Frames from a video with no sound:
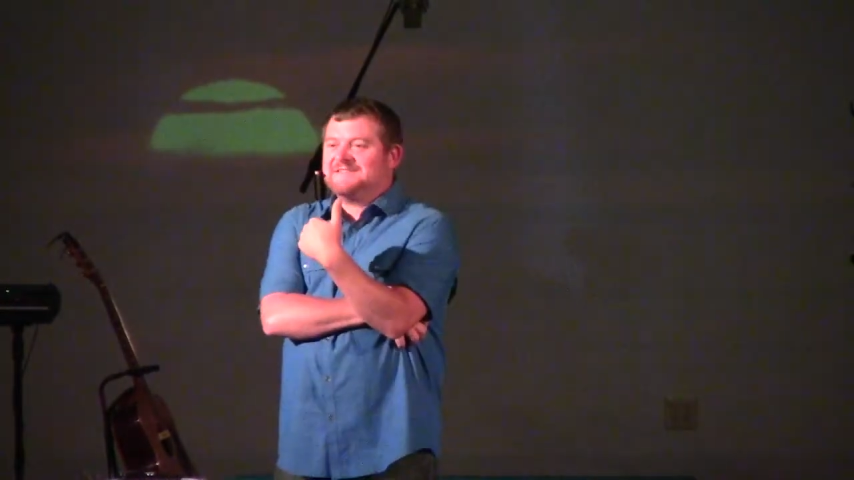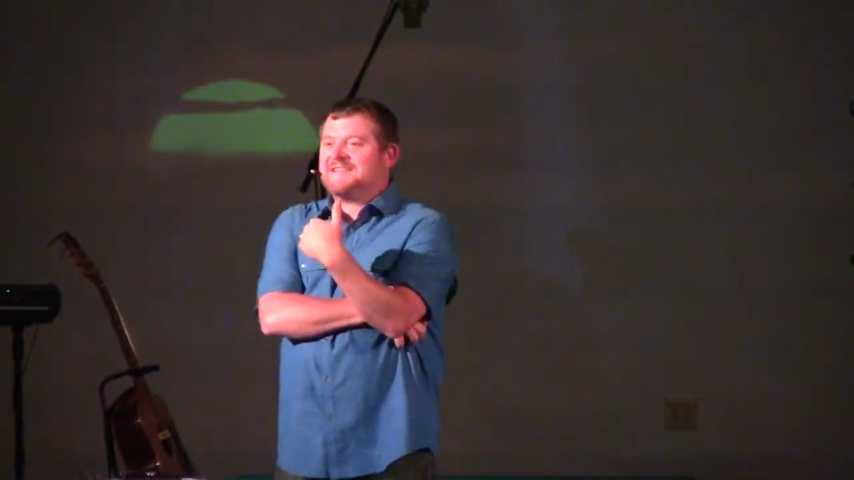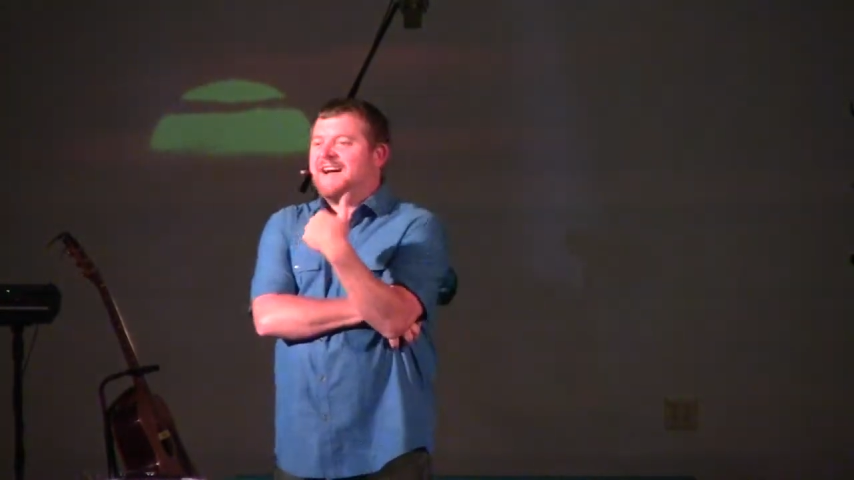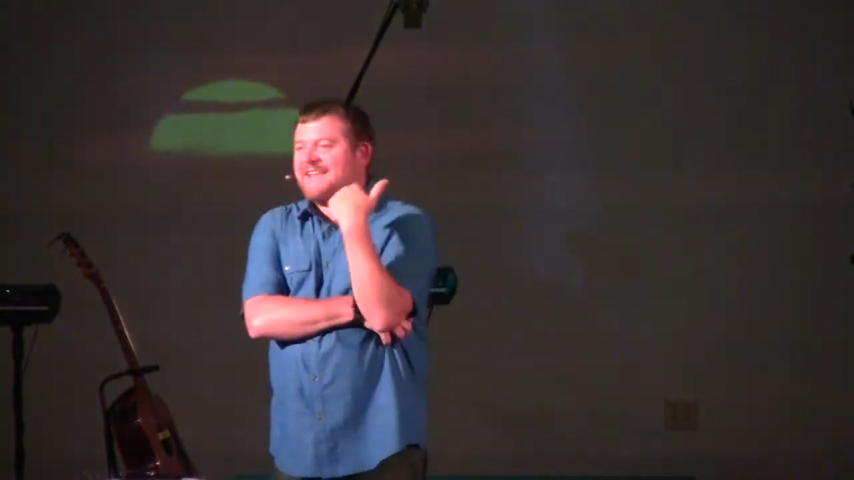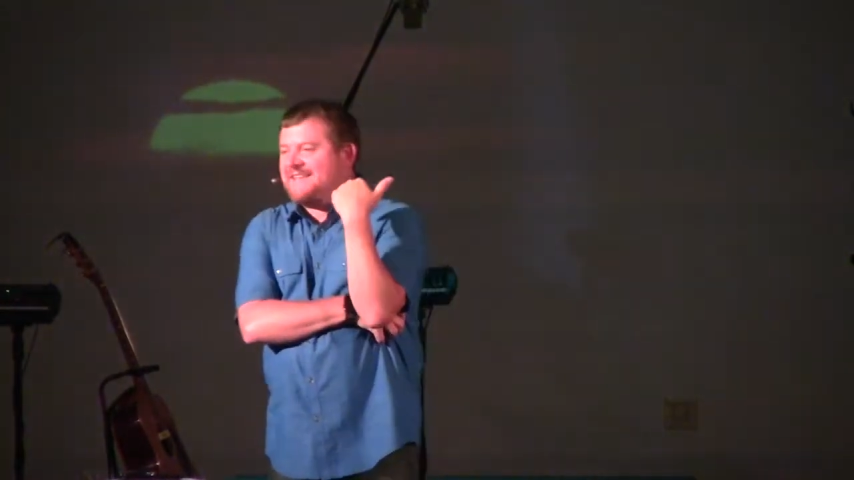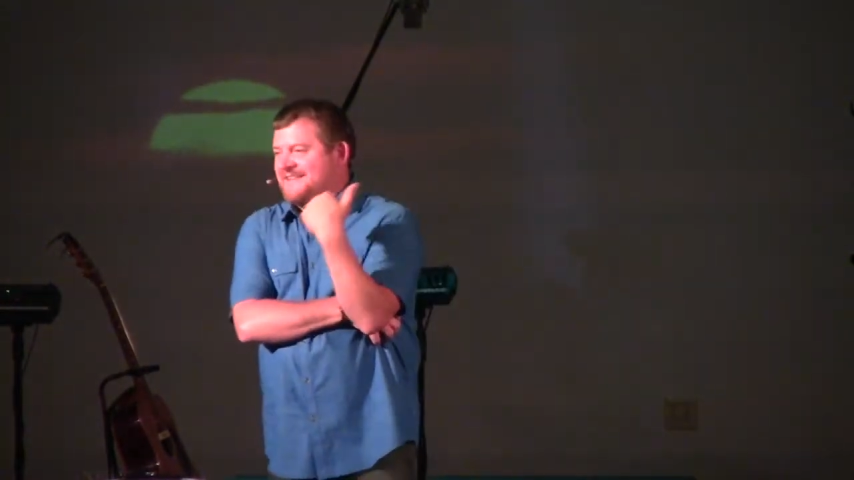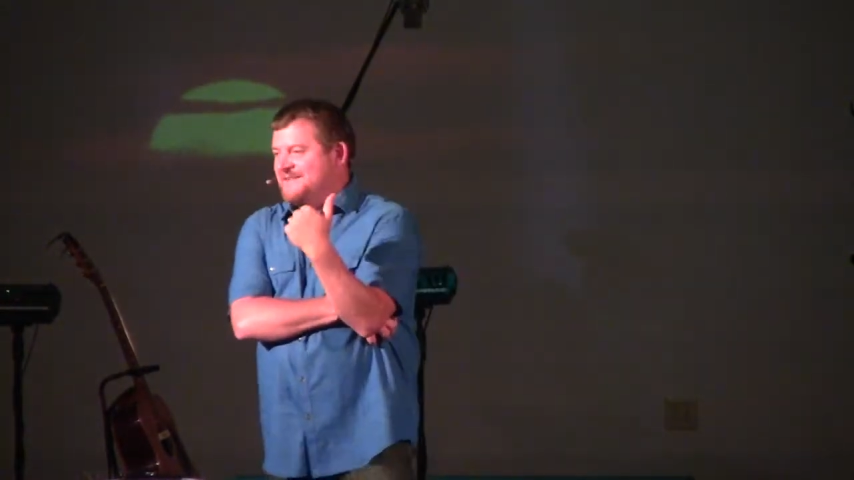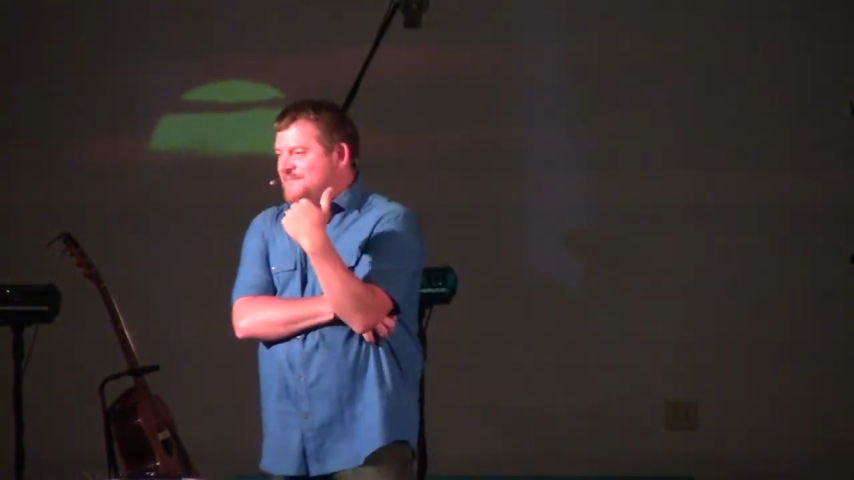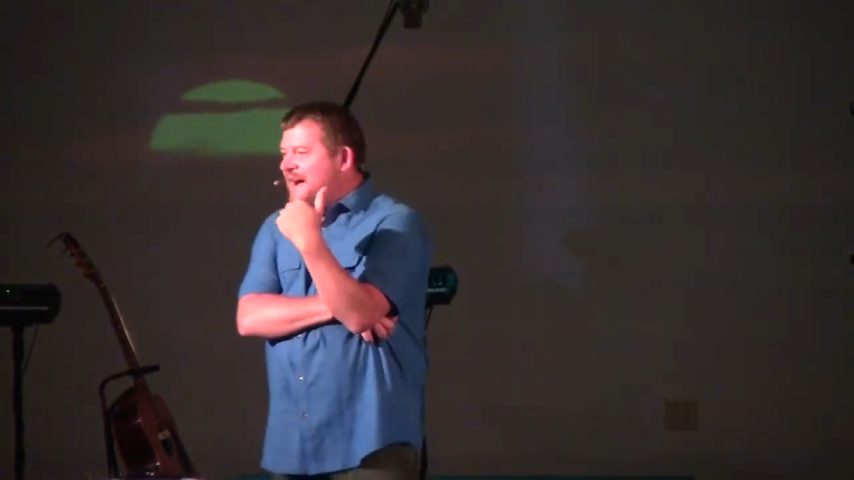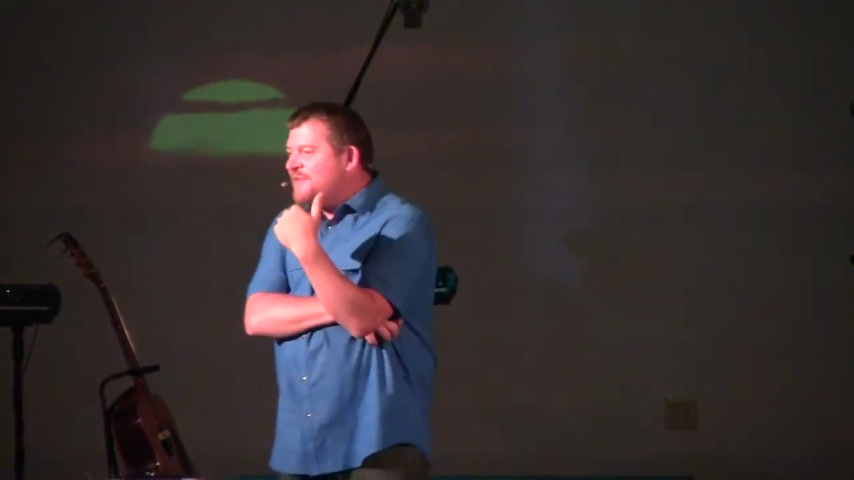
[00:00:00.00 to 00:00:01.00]
is
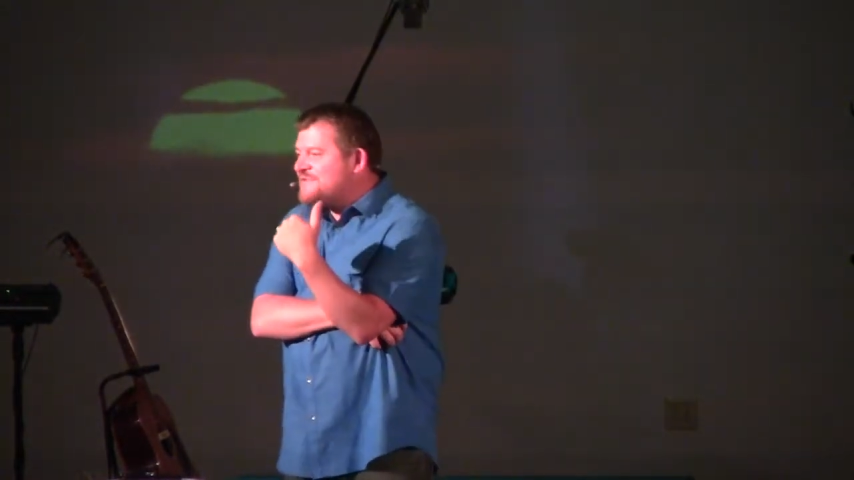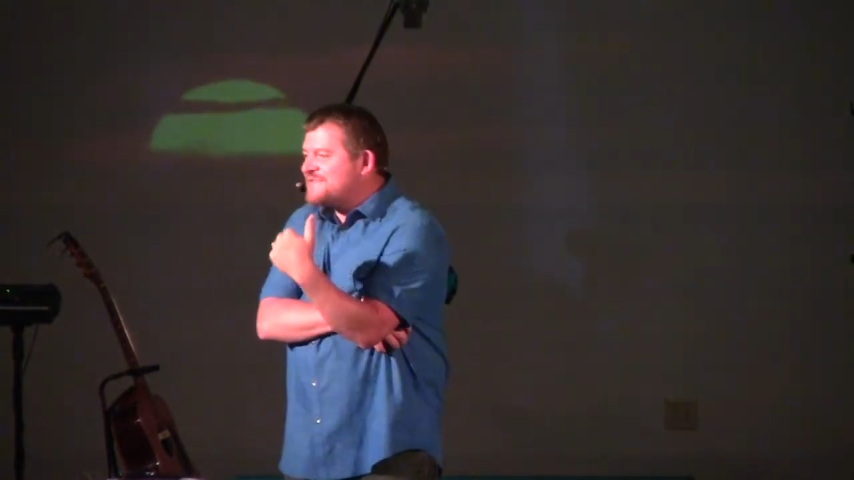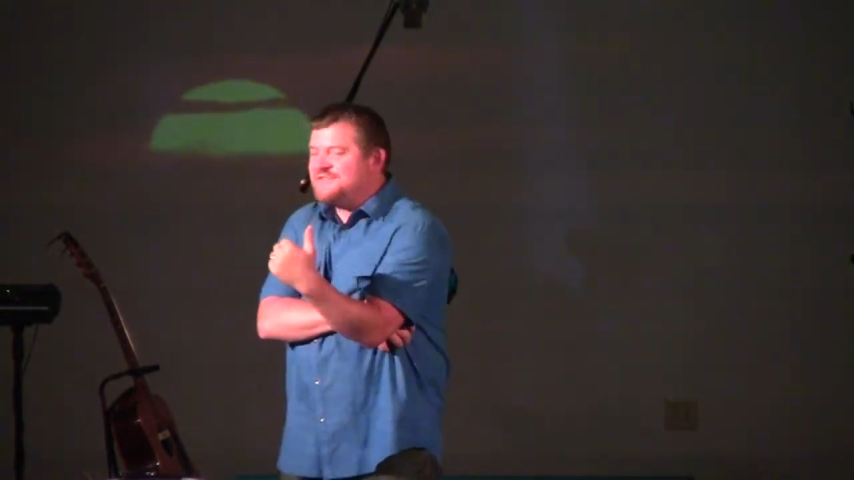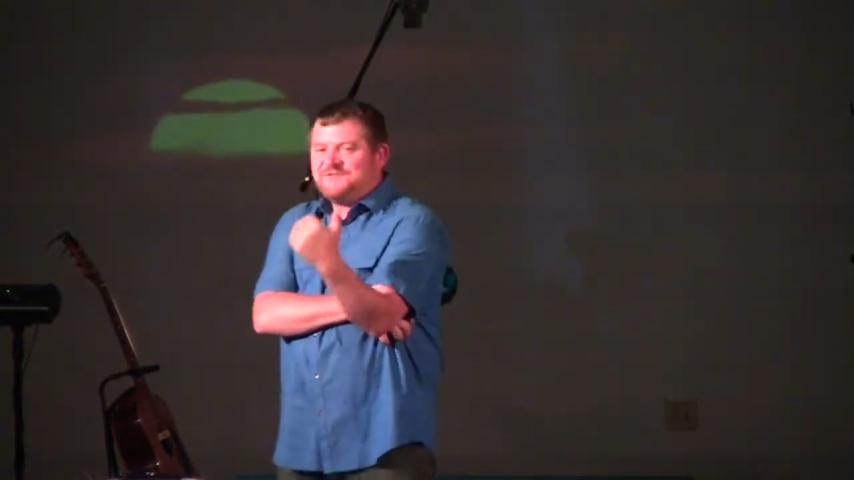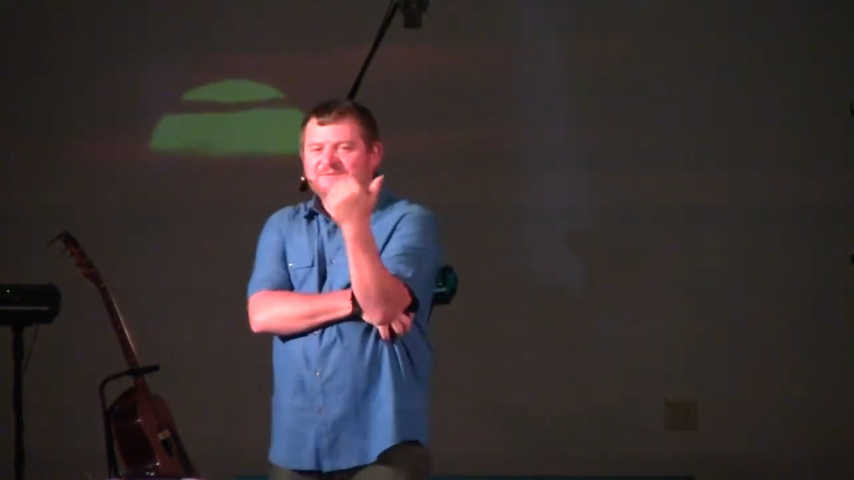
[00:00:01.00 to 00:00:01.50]
hiking a mountain,